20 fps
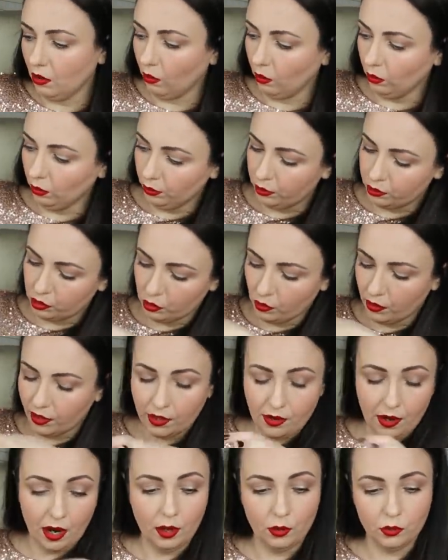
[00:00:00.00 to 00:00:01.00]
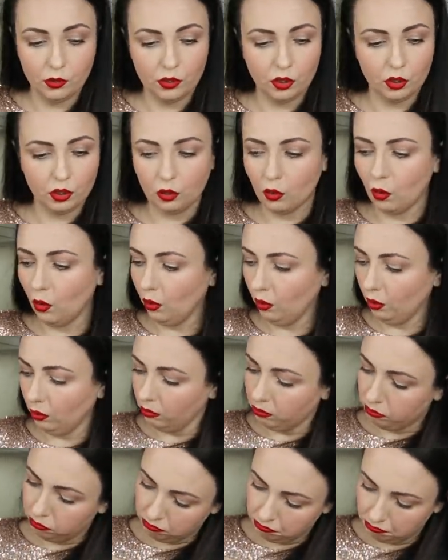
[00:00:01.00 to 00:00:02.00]
also around the
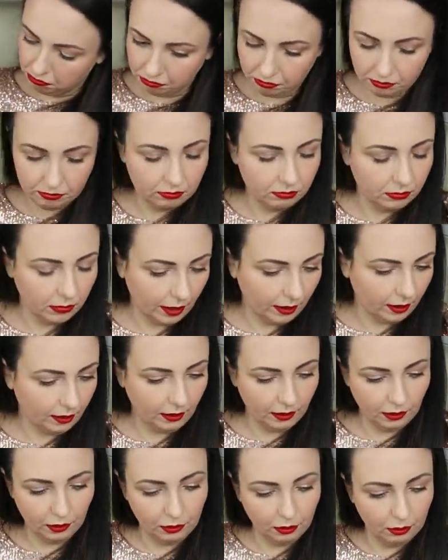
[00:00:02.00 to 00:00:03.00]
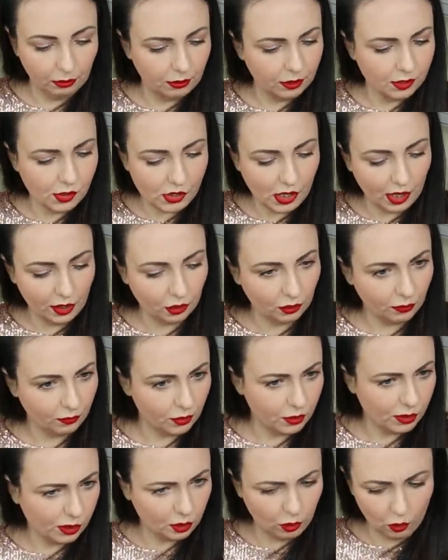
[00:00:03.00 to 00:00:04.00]
doll like I don't know inside
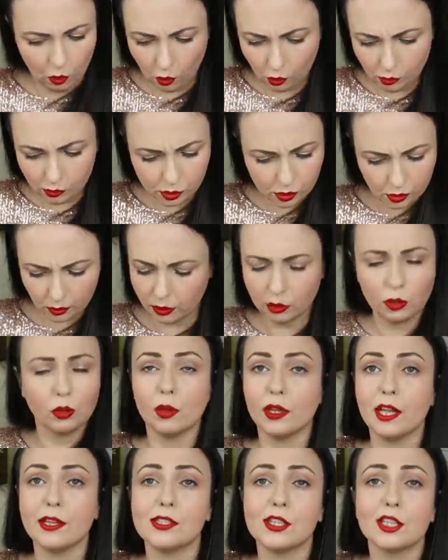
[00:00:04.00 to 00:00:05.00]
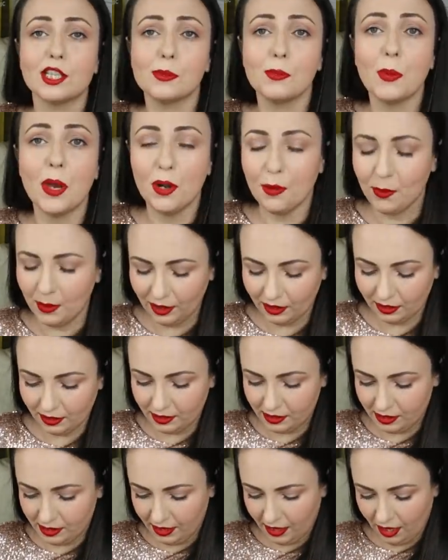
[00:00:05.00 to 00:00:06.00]
of this dome so I don't know let's experiment
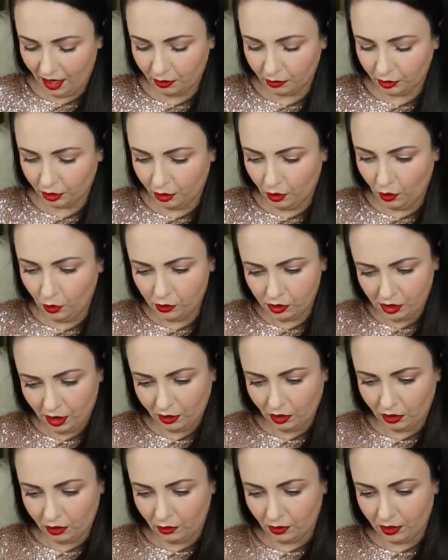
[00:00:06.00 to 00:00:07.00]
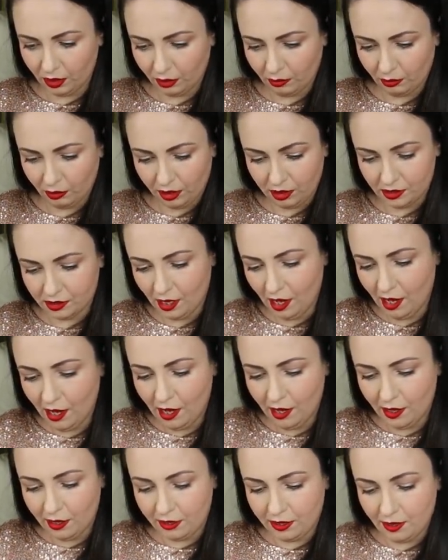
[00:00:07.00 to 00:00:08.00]
let's see how it goes I don't know yet what is
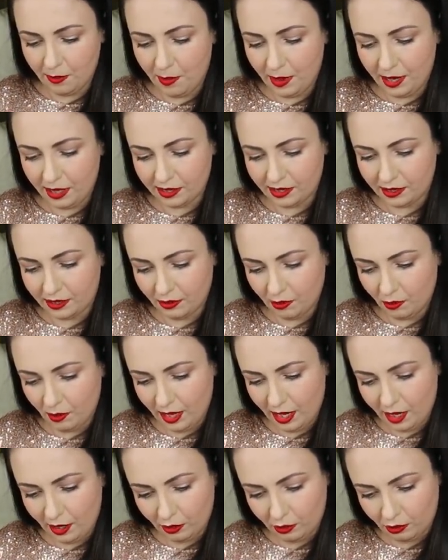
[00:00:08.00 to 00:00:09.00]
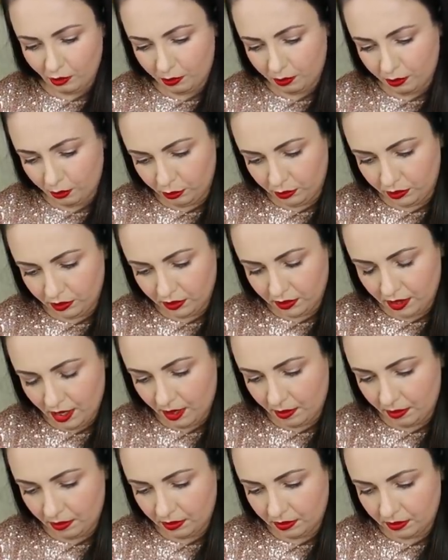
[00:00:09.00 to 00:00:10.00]
the best way to put
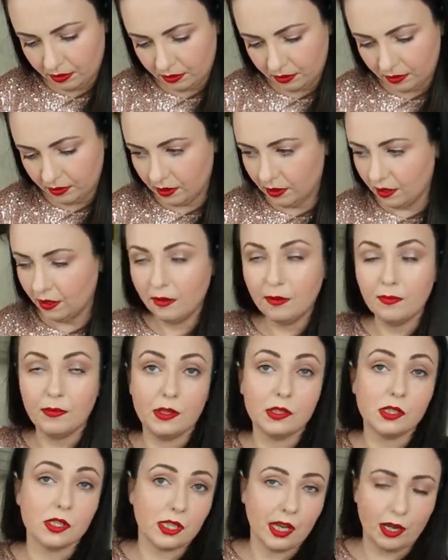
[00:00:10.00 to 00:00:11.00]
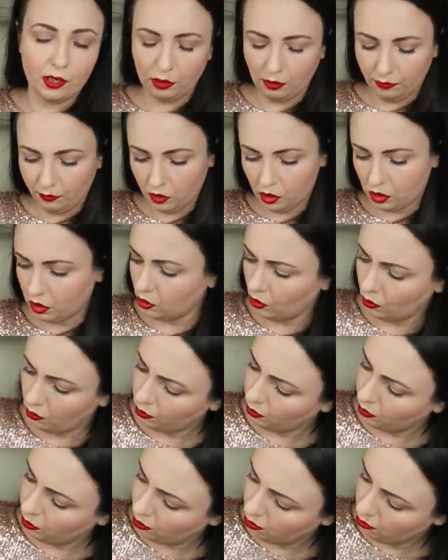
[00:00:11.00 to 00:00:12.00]
them inside of the
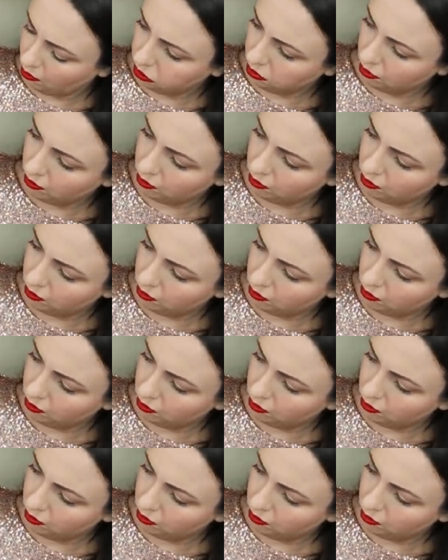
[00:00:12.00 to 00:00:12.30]
snow globe.